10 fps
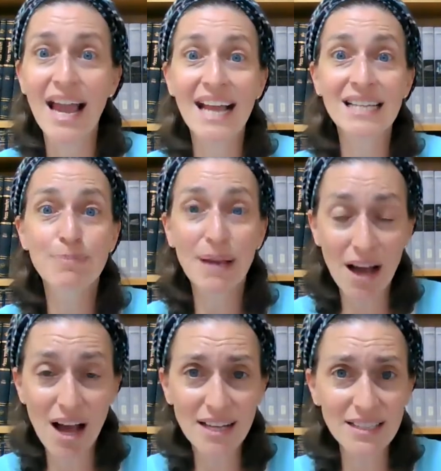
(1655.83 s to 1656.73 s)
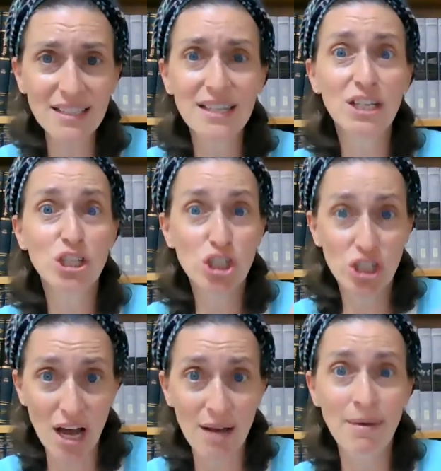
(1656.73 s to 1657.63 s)
It's because
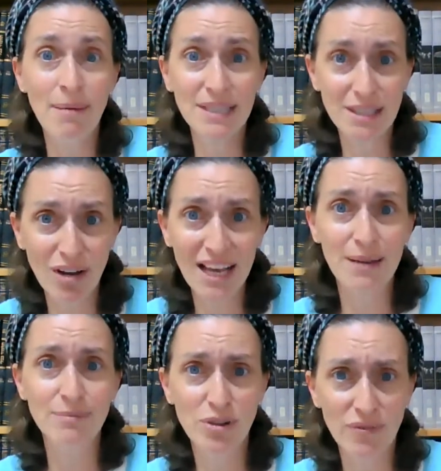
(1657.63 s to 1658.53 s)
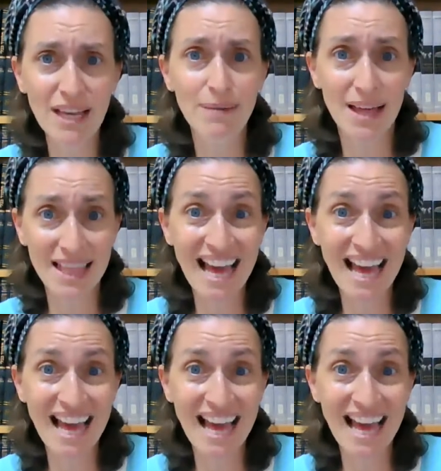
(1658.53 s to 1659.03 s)
Sham Hamitzoraim Tovlim.